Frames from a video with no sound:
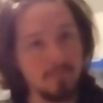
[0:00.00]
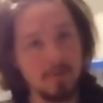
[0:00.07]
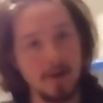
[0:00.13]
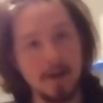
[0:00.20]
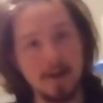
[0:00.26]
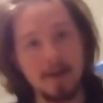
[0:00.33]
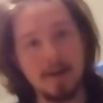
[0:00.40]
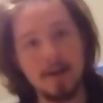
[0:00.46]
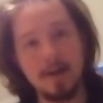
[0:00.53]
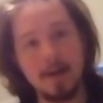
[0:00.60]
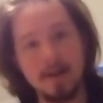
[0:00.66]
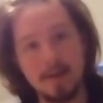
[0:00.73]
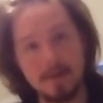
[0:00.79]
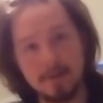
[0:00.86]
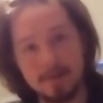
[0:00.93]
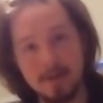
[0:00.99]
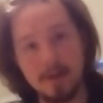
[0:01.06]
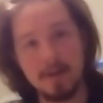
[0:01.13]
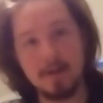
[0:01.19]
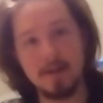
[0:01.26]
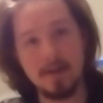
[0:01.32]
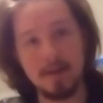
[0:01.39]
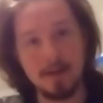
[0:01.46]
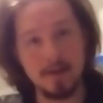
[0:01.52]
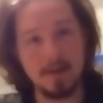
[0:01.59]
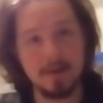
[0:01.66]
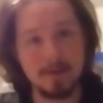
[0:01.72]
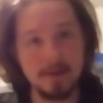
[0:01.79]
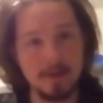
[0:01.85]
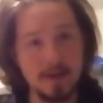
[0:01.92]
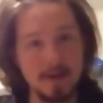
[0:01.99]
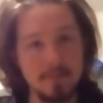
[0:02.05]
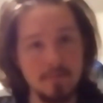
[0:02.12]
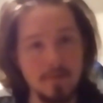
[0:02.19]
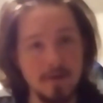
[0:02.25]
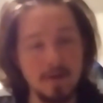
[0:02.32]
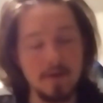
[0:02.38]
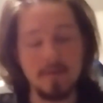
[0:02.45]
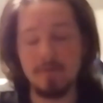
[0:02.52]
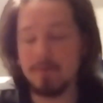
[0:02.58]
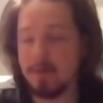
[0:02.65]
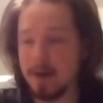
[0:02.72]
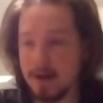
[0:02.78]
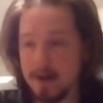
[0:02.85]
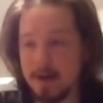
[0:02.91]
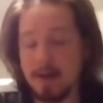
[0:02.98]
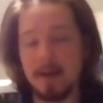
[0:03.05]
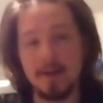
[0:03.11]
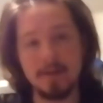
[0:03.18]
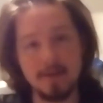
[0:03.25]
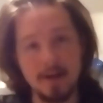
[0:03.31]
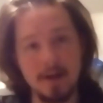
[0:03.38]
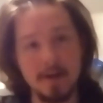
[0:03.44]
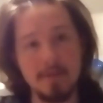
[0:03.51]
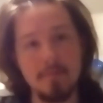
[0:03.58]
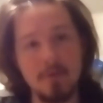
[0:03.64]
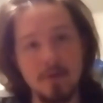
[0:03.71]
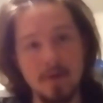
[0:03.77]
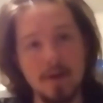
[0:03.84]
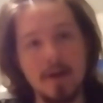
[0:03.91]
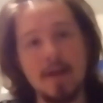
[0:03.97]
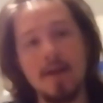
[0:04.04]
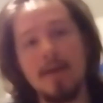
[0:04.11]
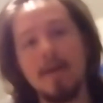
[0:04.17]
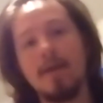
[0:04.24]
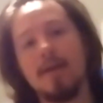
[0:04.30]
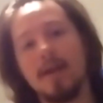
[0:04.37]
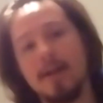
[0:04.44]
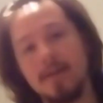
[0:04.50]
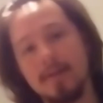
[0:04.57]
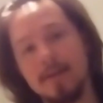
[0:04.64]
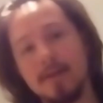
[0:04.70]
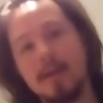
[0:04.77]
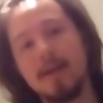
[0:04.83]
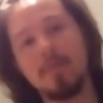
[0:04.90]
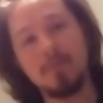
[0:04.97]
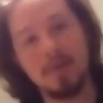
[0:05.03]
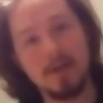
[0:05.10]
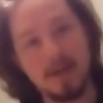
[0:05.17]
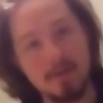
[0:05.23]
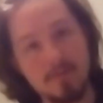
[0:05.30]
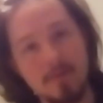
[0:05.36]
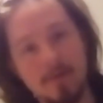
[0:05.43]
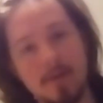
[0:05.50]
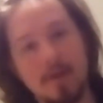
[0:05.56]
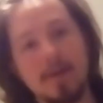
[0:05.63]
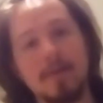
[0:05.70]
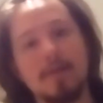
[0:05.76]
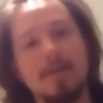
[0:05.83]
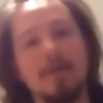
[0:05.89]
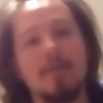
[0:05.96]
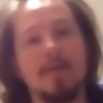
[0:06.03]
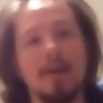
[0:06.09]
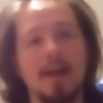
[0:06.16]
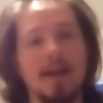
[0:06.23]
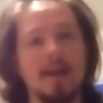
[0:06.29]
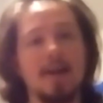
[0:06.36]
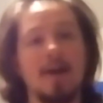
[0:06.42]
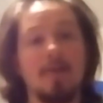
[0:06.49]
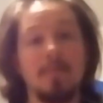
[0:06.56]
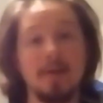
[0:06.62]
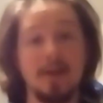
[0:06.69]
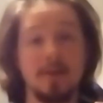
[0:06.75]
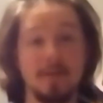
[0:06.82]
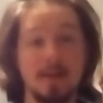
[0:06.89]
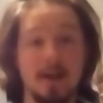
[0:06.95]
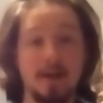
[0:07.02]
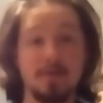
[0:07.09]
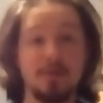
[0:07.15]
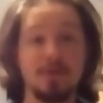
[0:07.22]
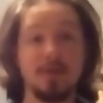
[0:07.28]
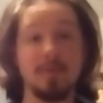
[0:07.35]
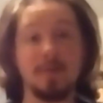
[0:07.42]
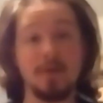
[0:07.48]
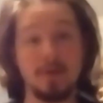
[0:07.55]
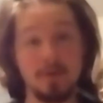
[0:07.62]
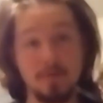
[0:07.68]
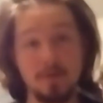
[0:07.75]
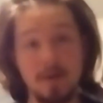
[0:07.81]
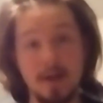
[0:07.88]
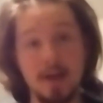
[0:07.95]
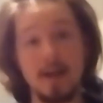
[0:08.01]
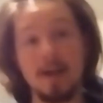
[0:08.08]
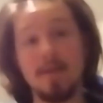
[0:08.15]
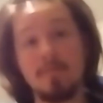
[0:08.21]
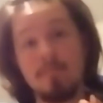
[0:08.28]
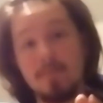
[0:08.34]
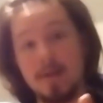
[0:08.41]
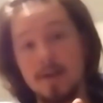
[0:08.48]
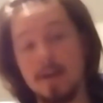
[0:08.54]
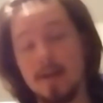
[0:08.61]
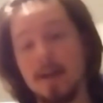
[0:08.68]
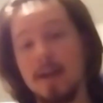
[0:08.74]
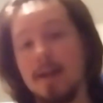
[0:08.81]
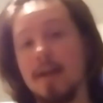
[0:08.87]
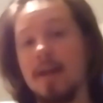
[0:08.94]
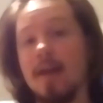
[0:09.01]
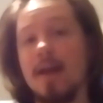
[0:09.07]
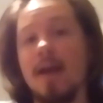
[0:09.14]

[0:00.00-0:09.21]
Friday night, uh, Sunday, uh, Friday night, Saturday morning, and Sunday, Monday morning. So again, I'll be live streaming tonight, midnight.